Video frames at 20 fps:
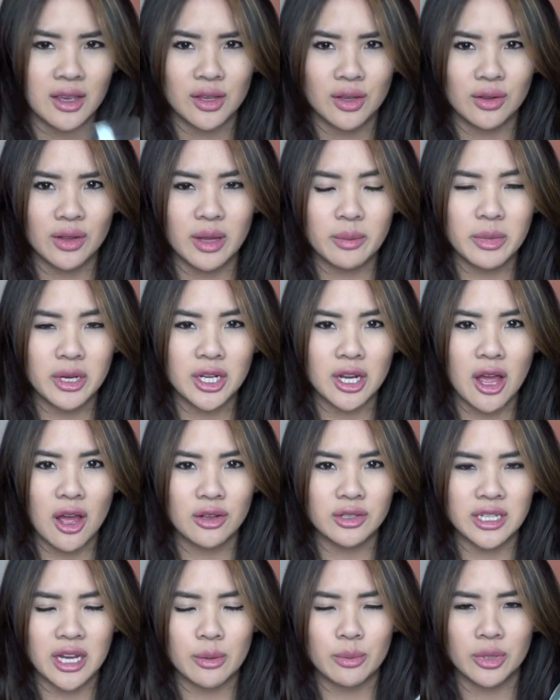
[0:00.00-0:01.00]
You let me
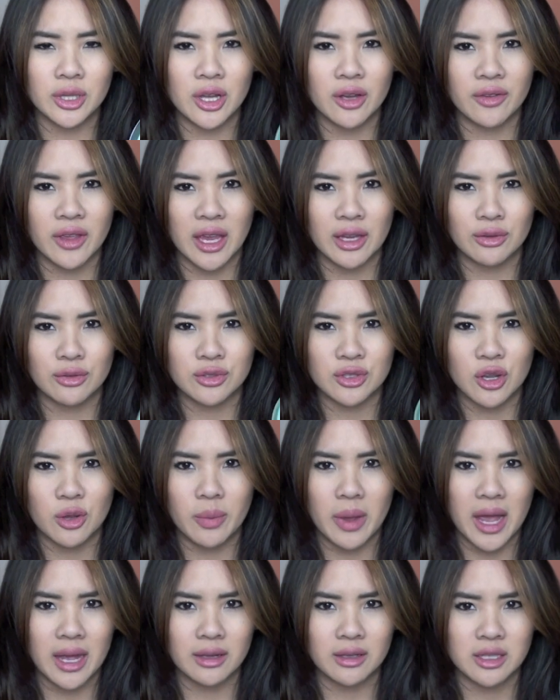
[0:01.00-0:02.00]
know down below if candles go
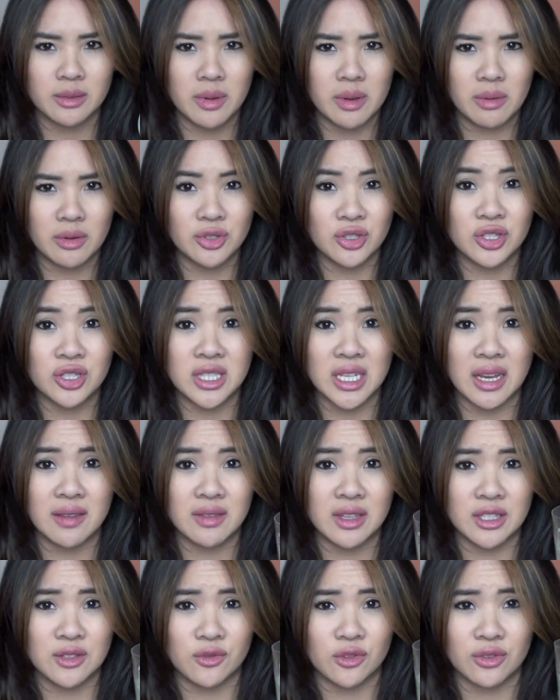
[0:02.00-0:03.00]
bad, because maybe I'll just
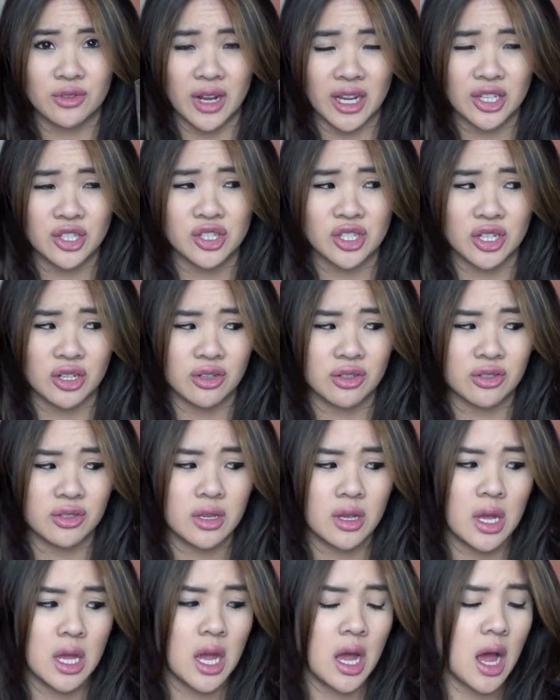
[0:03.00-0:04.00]
save this for next
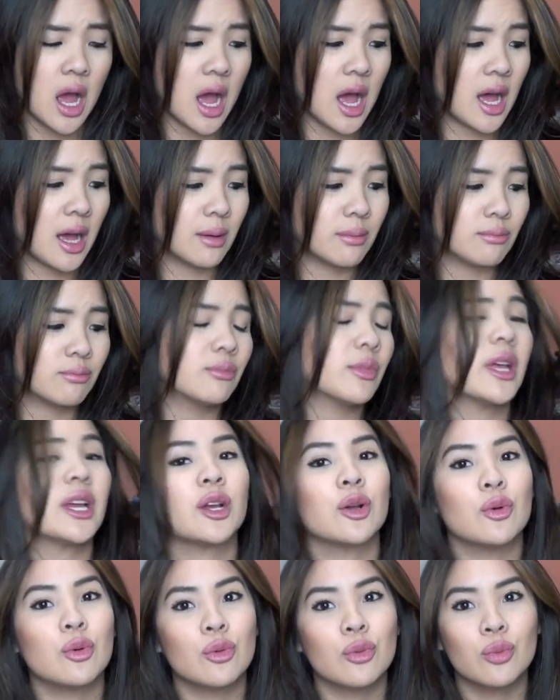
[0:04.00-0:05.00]
year's
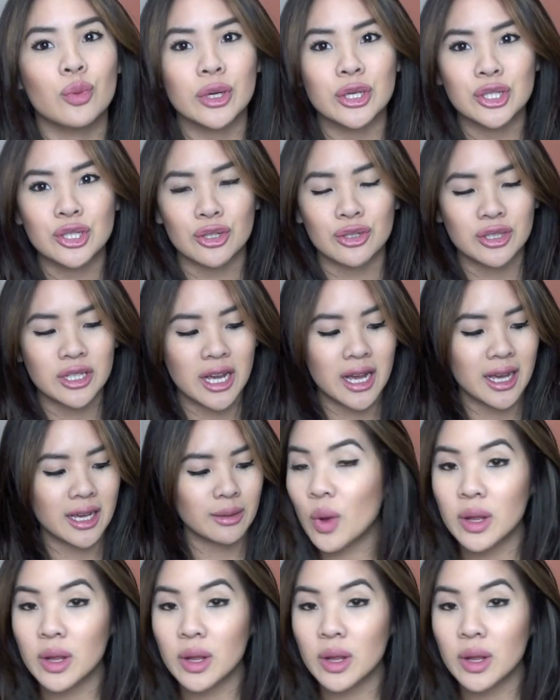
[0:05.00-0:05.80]
like winter time.